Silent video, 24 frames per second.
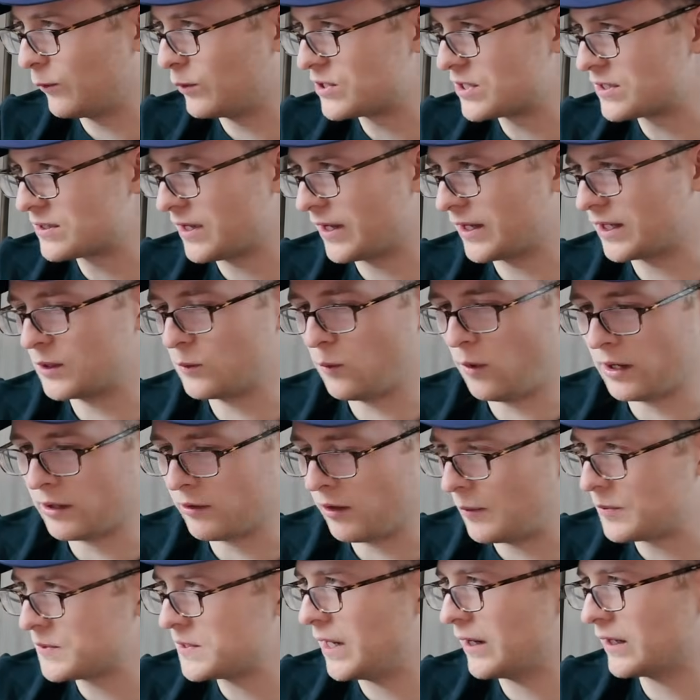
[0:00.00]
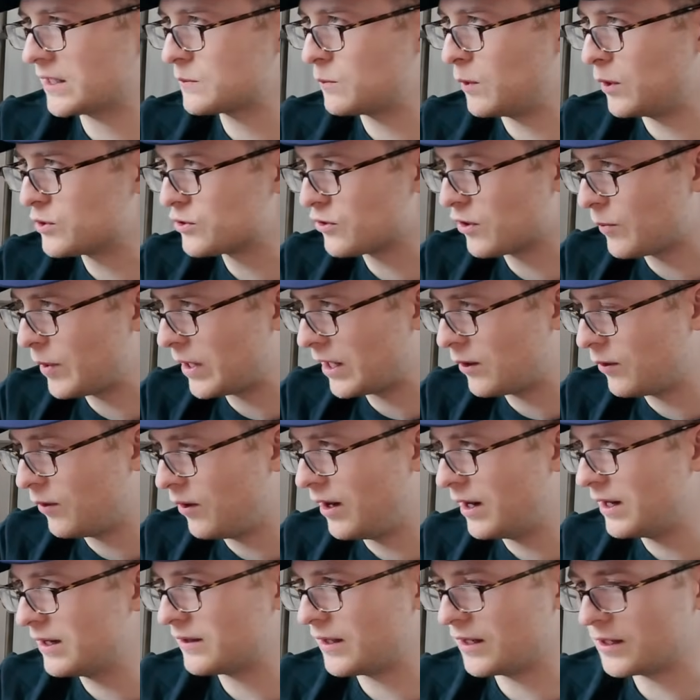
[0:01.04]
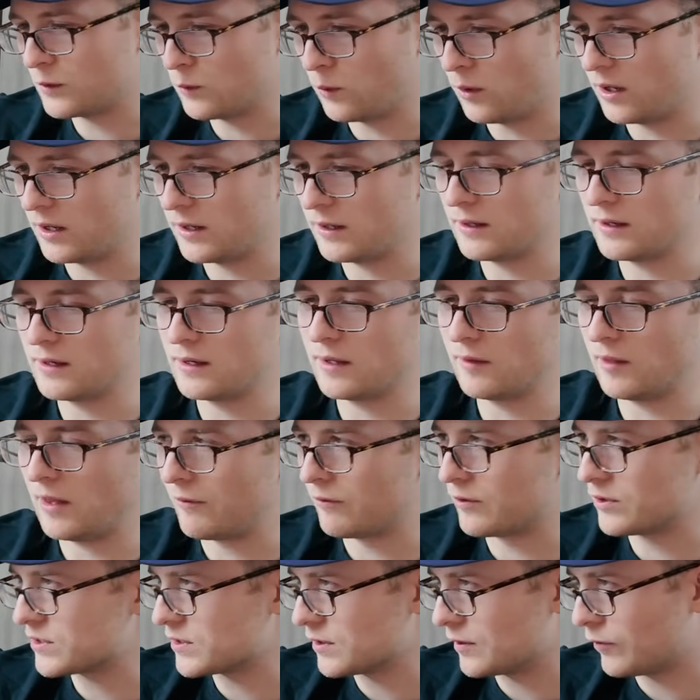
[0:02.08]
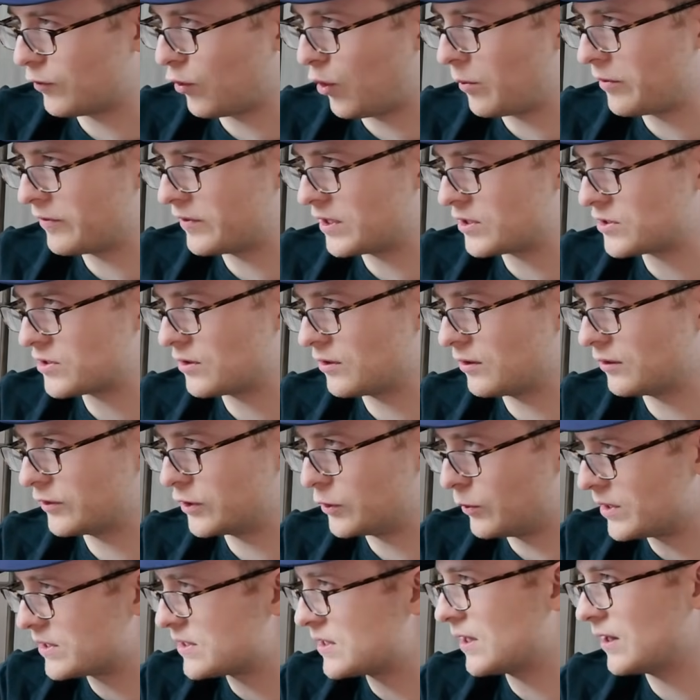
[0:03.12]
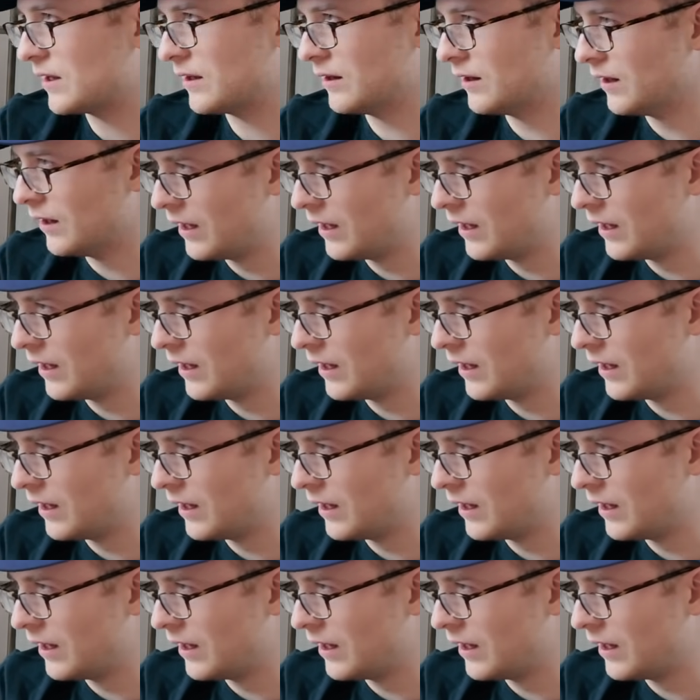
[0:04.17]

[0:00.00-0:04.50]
Which is like you want your upside exposure to Bitcoin, then you want leverage in the form of additional USD.